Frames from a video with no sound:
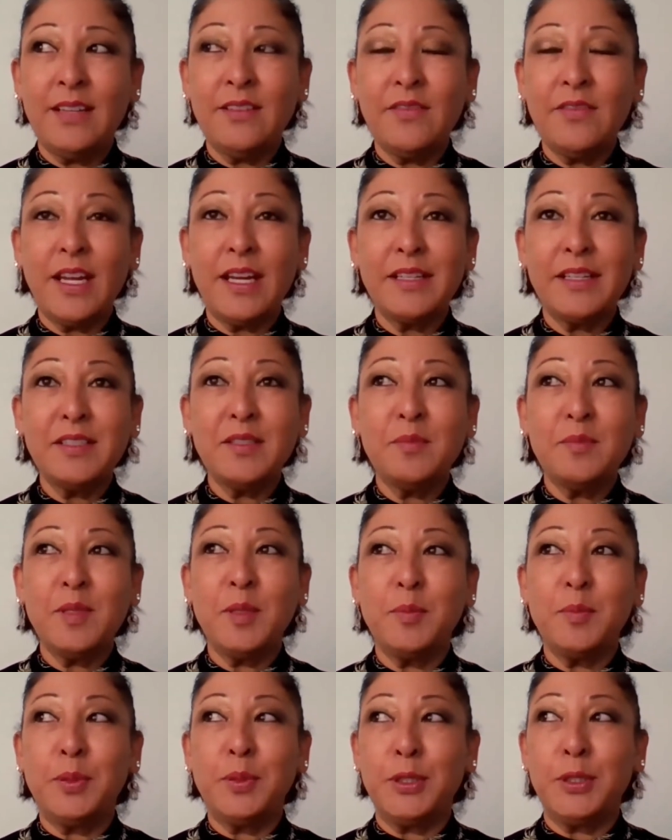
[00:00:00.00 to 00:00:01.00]
have had to
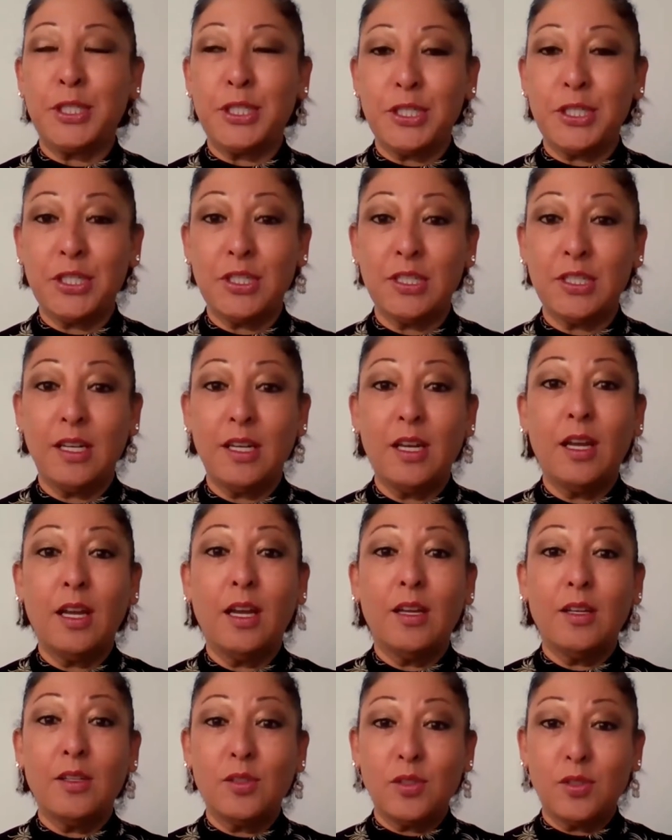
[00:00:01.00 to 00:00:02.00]
be pushed
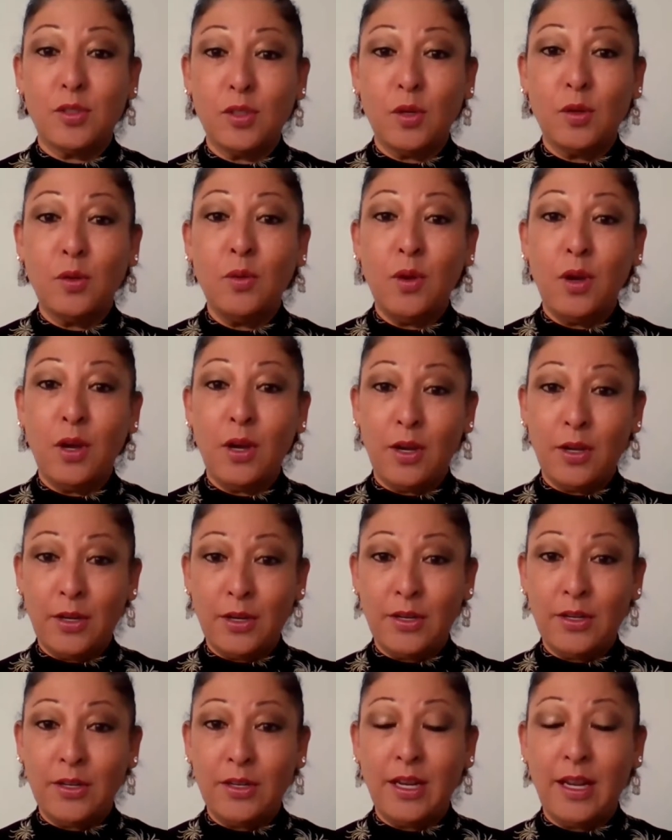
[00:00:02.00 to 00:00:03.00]
so
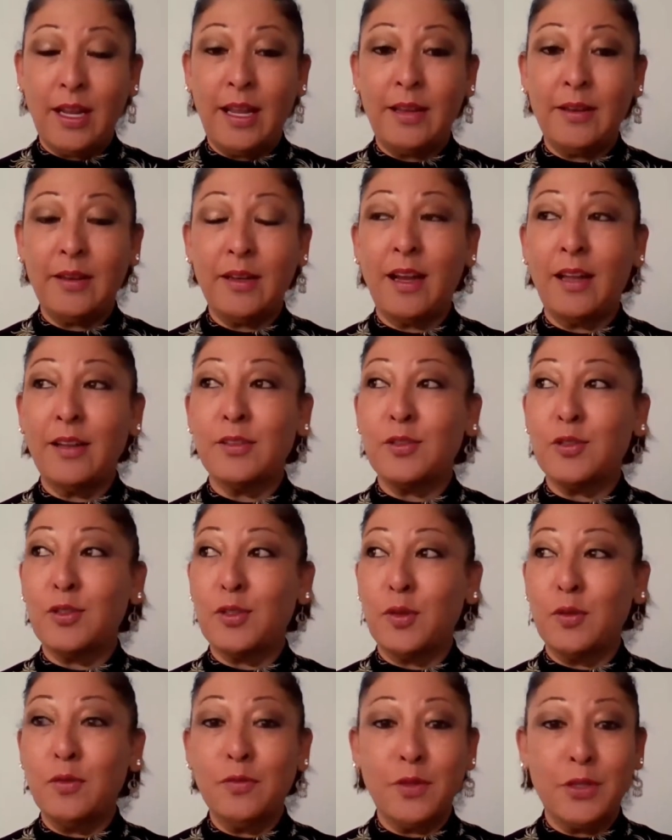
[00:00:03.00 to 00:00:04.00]
hard and gotten
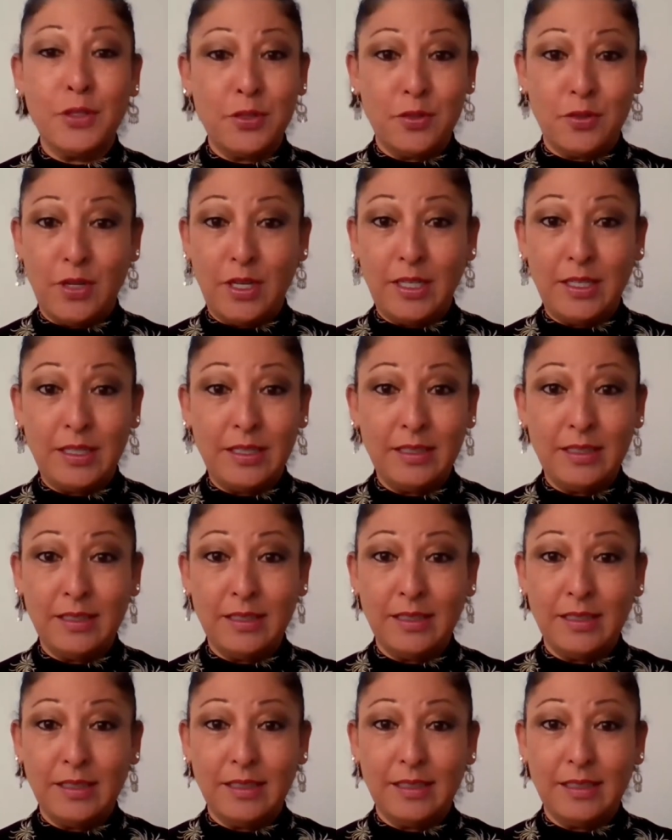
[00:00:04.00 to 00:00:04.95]
so frustrated